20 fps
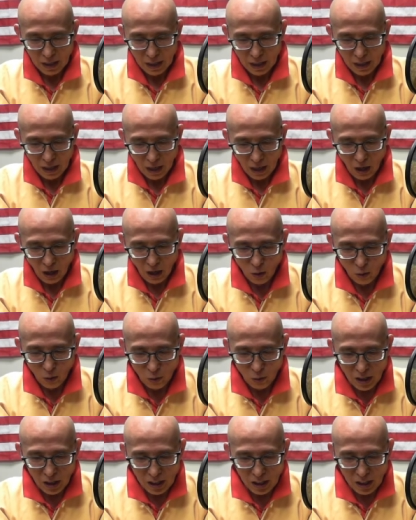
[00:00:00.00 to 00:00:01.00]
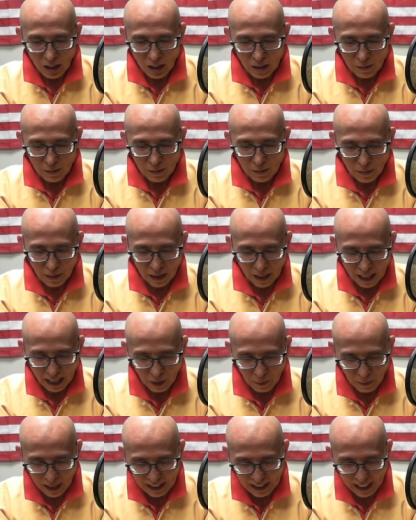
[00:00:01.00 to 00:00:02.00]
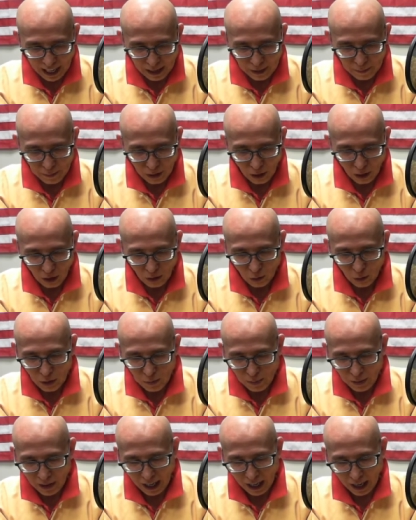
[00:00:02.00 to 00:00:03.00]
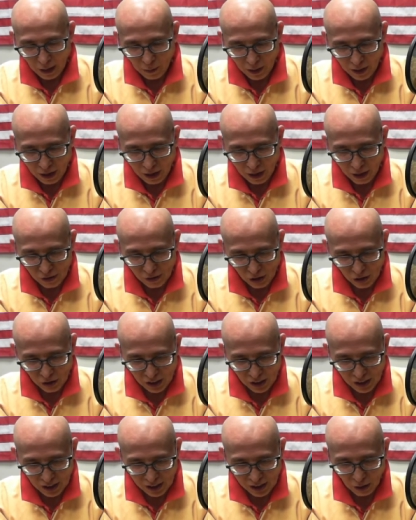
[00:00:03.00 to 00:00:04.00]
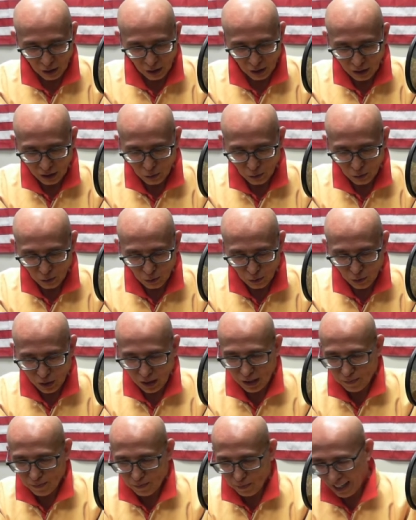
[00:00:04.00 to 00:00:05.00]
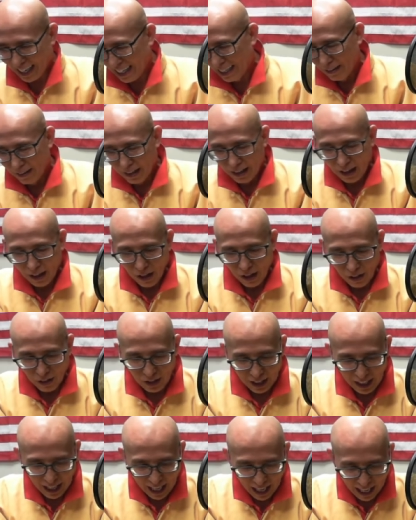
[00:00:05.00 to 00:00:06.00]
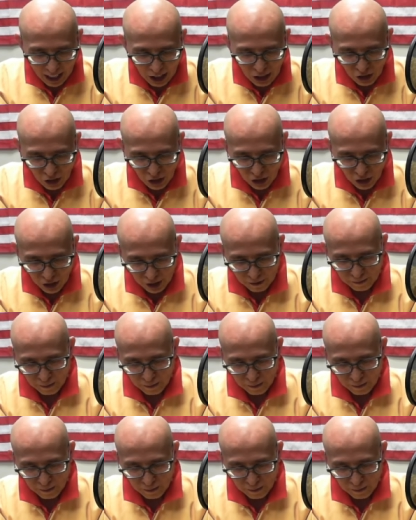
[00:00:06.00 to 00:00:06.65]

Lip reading: how we play our mind game, how we play our consciousness, how we play that energy